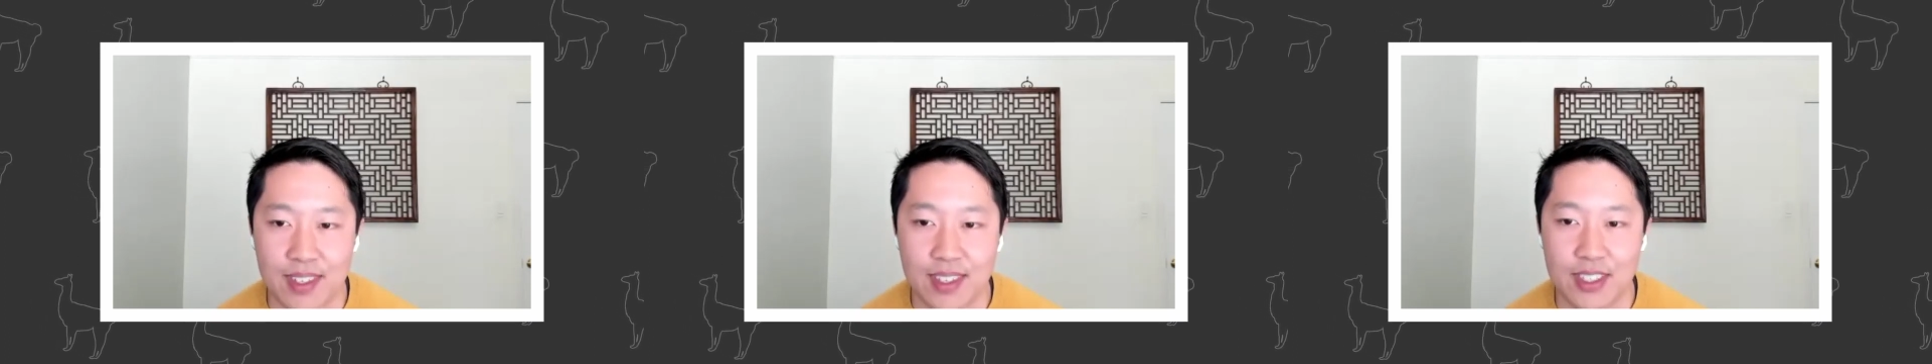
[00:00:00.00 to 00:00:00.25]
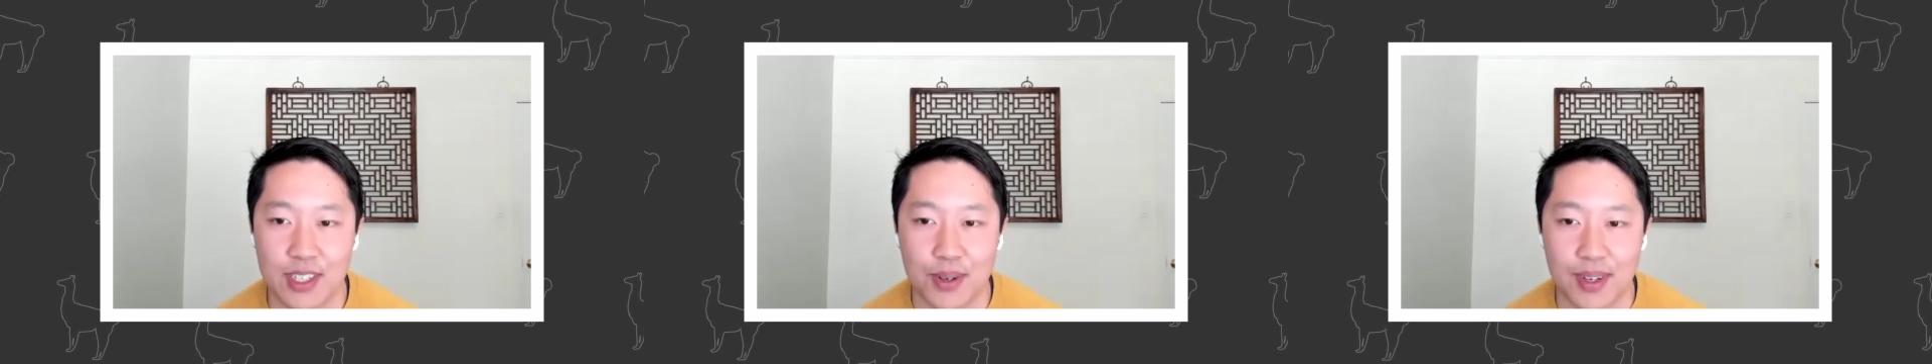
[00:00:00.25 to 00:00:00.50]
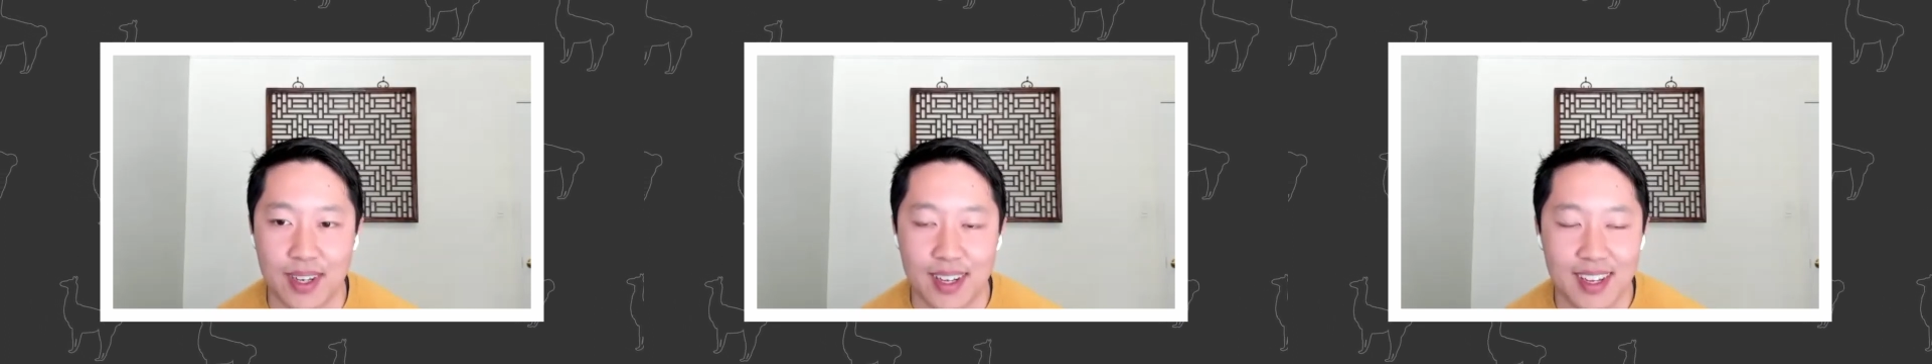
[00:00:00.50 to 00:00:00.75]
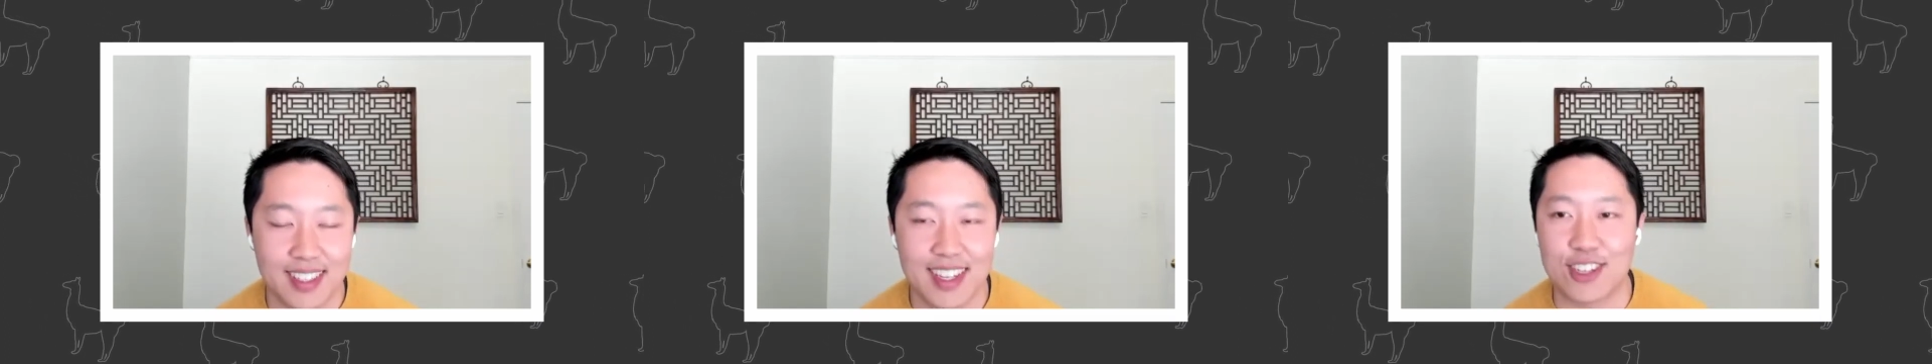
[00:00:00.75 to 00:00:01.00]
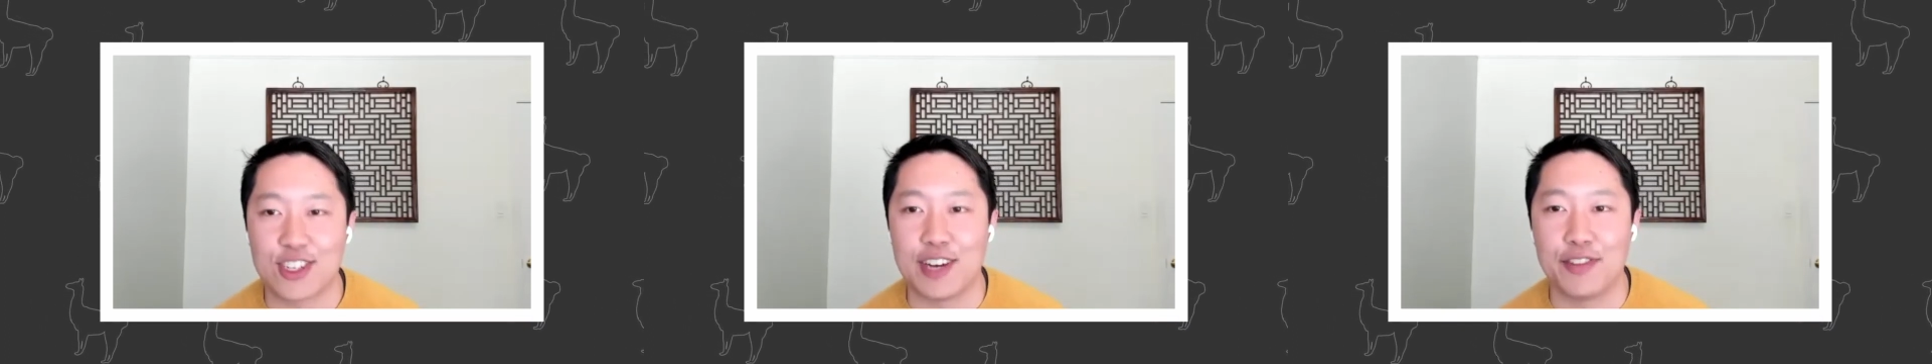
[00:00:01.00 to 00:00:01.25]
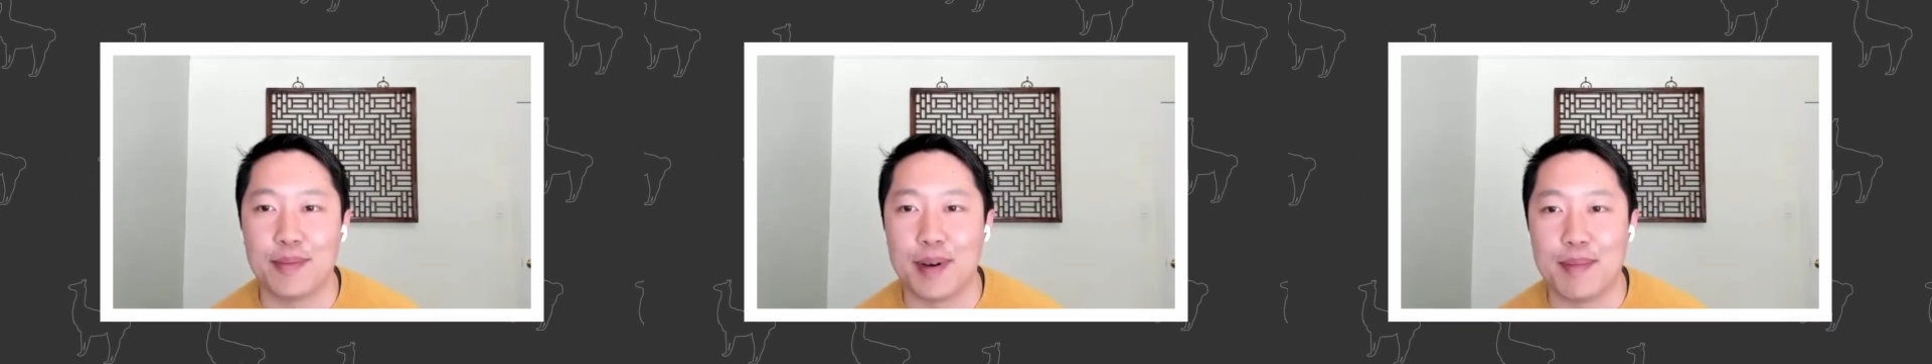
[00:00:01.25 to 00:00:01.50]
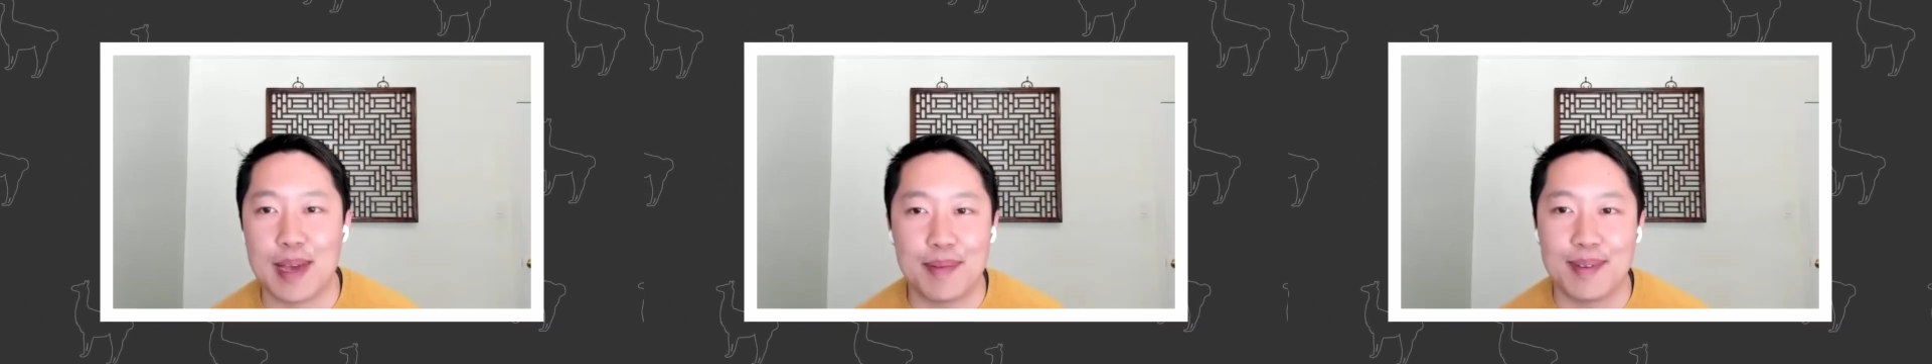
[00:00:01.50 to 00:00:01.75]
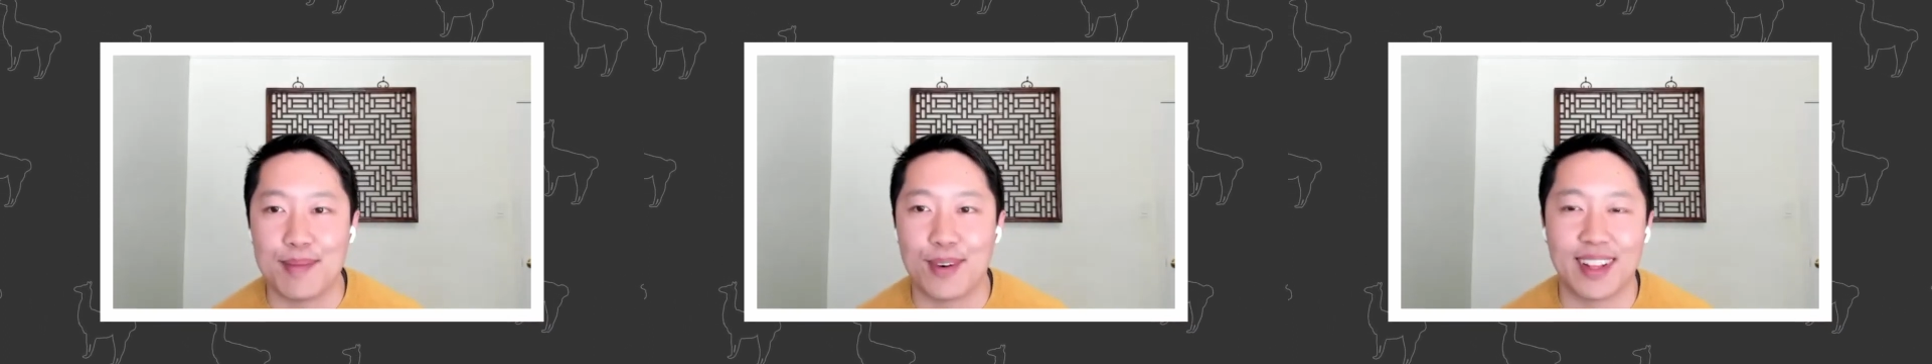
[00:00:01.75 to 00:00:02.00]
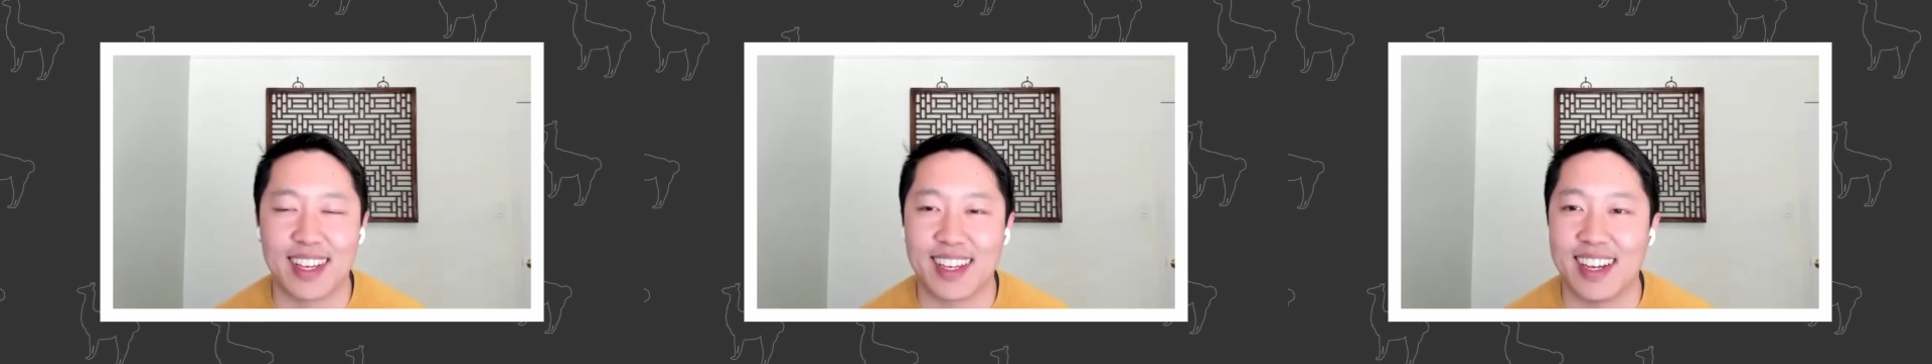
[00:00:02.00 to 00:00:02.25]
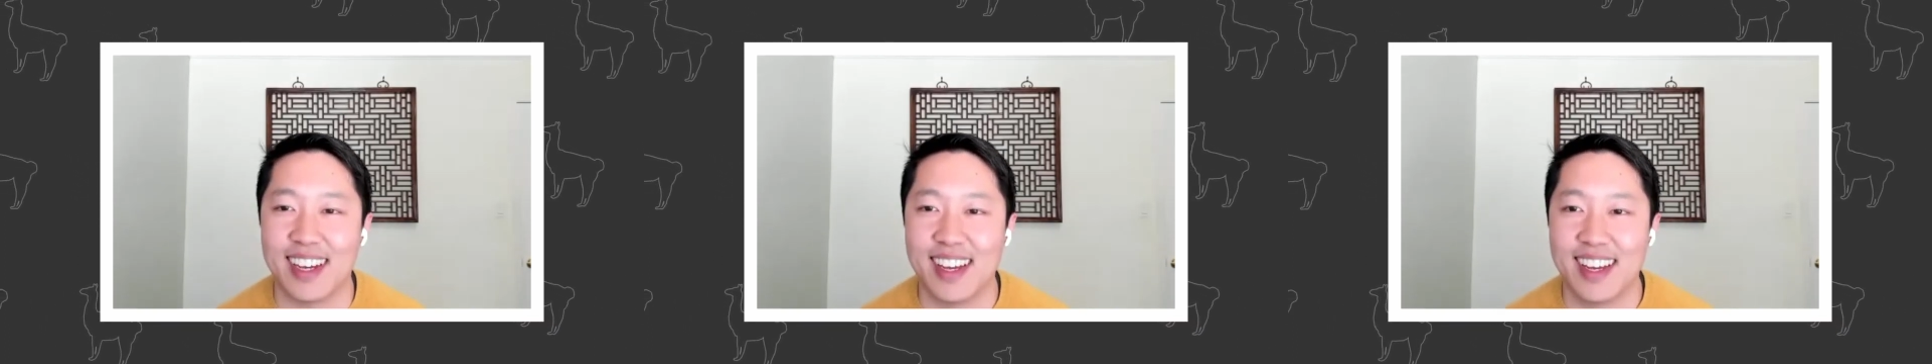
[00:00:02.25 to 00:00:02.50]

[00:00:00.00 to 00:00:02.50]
So it's not a shovel, but maybe more like a